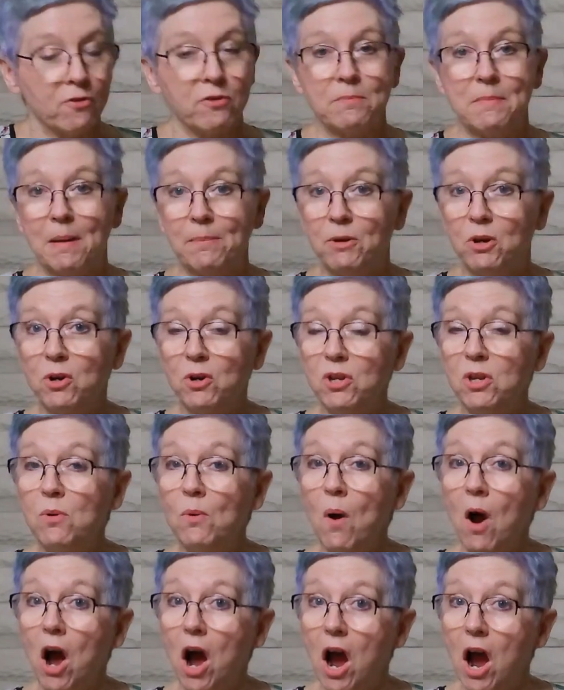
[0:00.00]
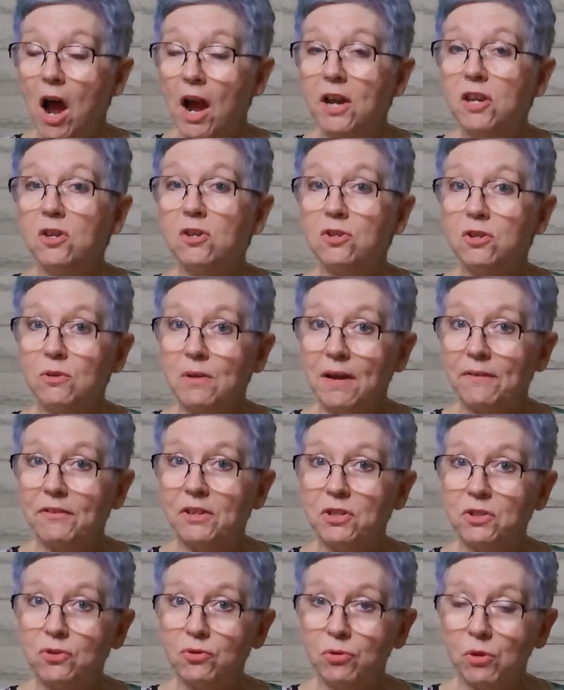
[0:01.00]
Remember who you are. You do have
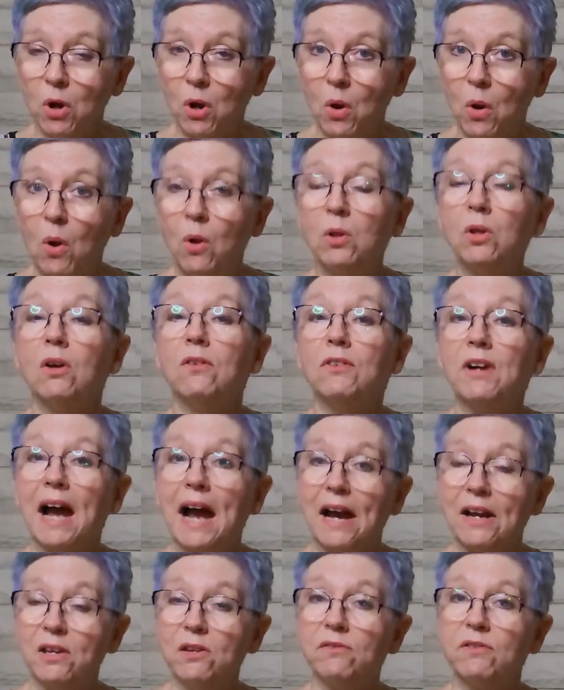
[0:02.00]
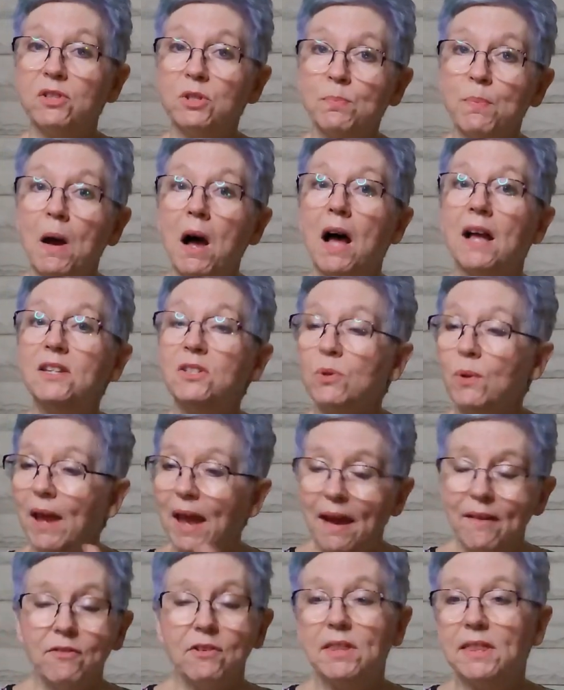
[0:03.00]
control over how you respond
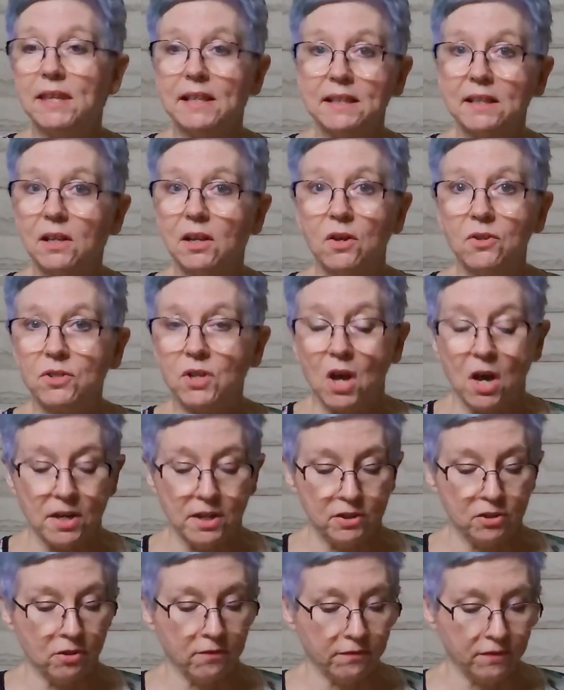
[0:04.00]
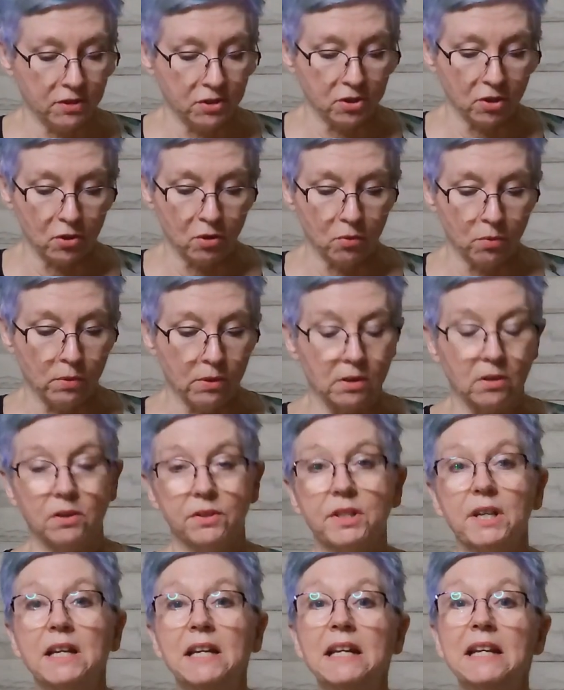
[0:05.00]
to everything that goes on in your physical
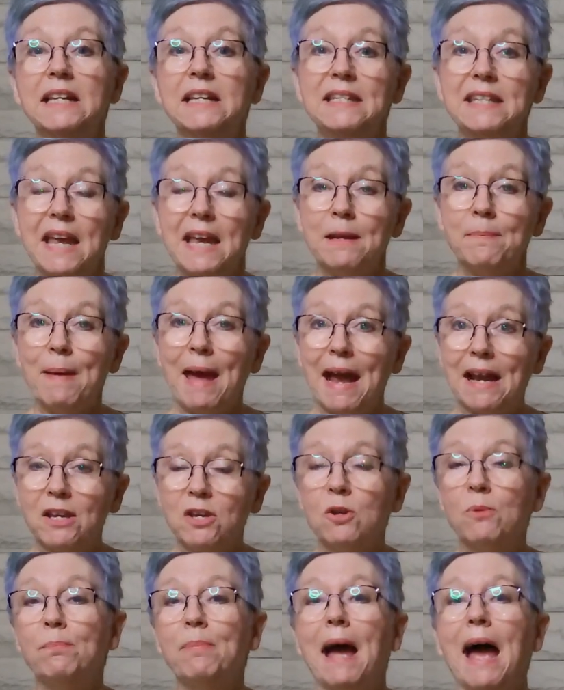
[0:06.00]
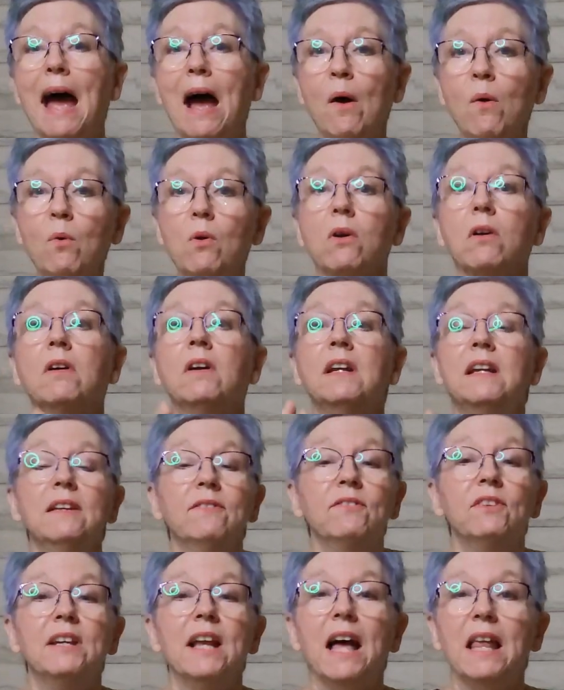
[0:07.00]
world. Take back your power.
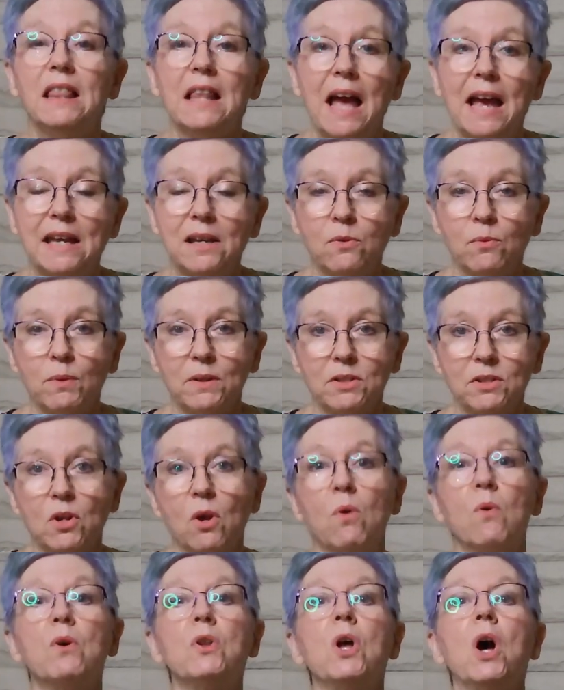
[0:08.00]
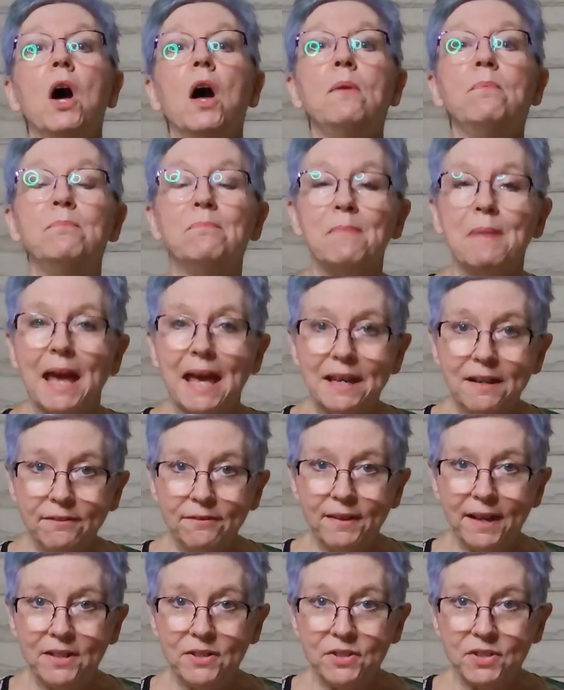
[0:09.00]
not liking what's going on.
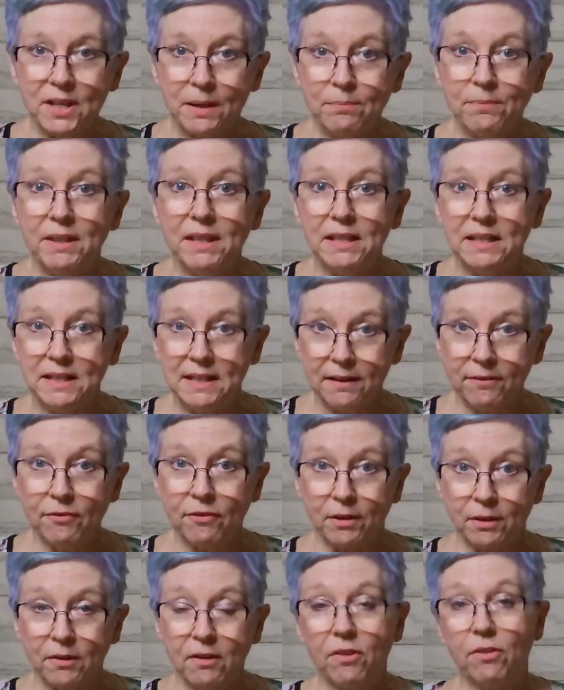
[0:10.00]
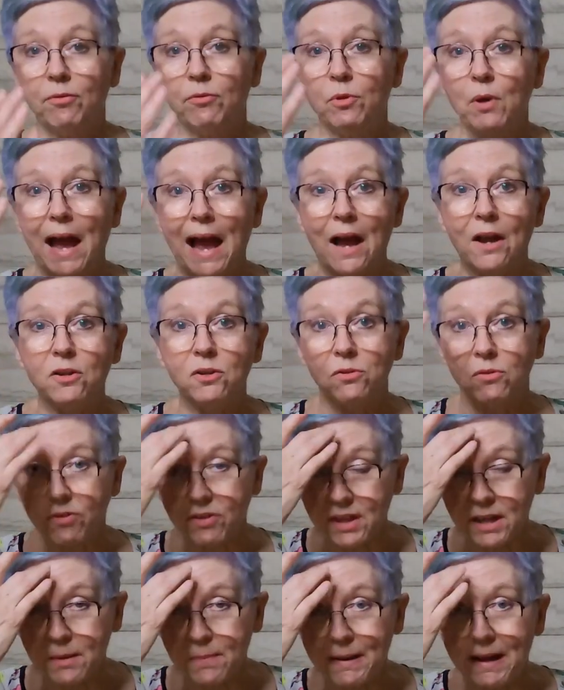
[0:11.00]
Manifest something different through how you
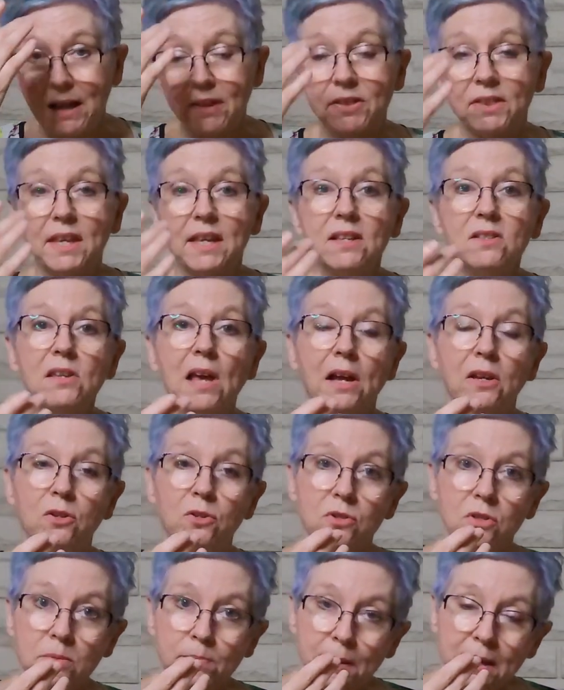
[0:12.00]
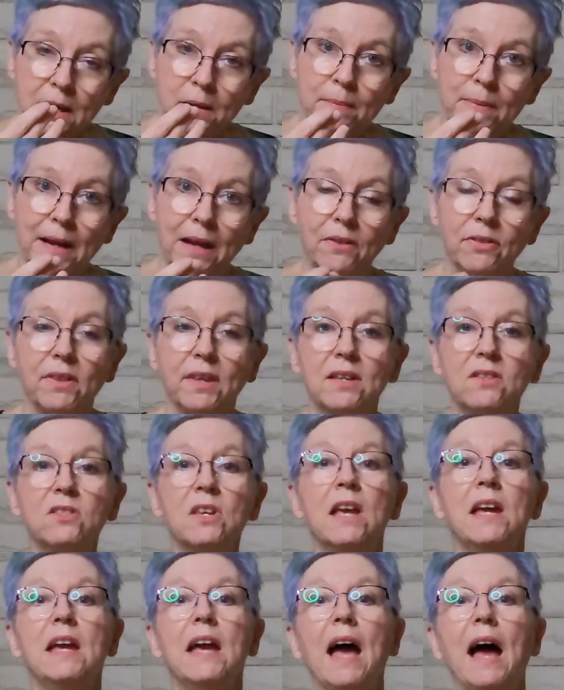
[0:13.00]
think about things, how you speak about
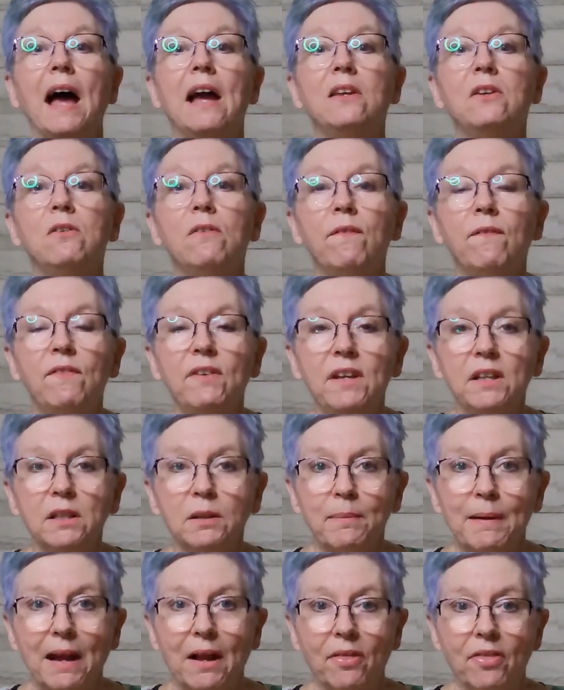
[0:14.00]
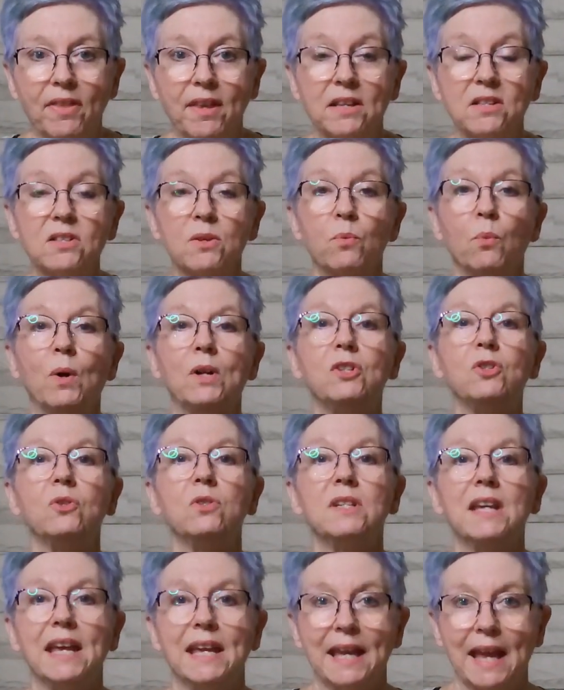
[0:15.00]
things, how you feel about things, and what
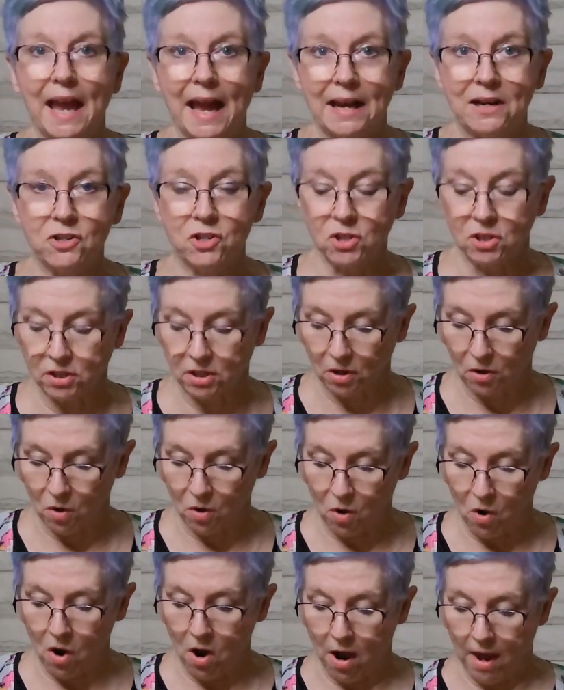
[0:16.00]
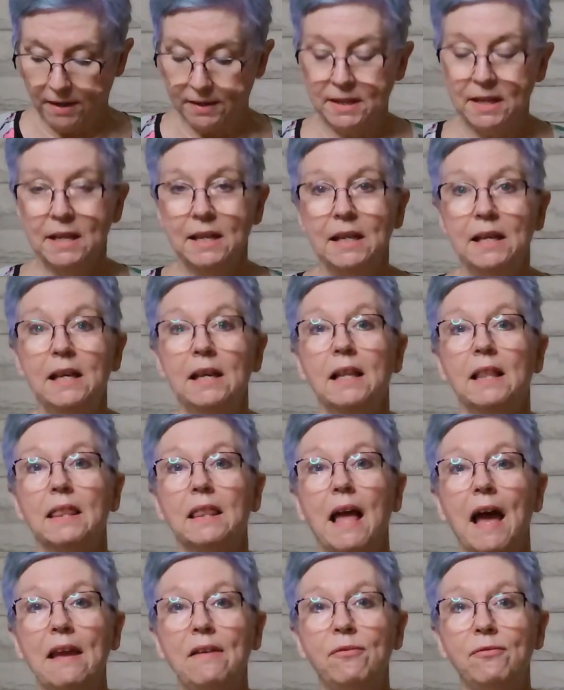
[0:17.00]
you take action on.
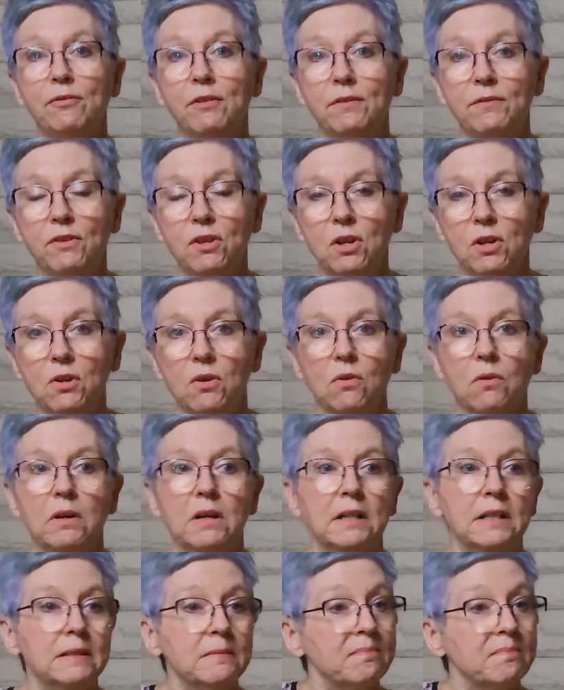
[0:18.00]
Life review.